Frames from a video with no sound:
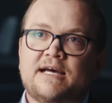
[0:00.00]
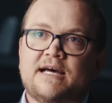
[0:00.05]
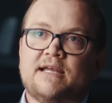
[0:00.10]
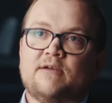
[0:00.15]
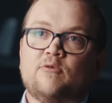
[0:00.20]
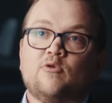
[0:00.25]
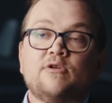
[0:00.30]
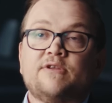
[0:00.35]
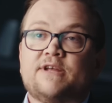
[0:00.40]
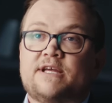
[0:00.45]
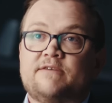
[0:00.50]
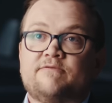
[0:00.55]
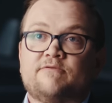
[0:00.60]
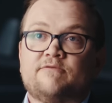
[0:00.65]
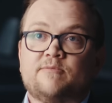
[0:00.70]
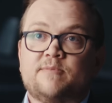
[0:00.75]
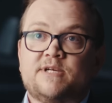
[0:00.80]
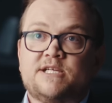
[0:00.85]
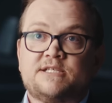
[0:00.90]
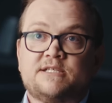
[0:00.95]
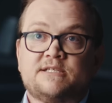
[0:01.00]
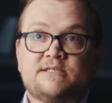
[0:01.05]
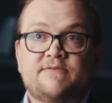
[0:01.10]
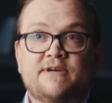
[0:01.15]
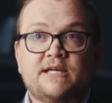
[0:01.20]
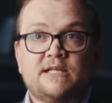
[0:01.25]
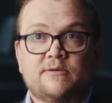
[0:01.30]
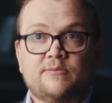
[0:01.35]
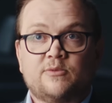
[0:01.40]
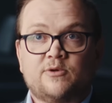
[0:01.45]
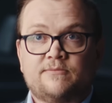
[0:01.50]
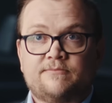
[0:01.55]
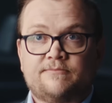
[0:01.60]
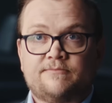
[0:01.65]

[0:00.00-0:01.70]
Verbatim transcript: And all that information is available.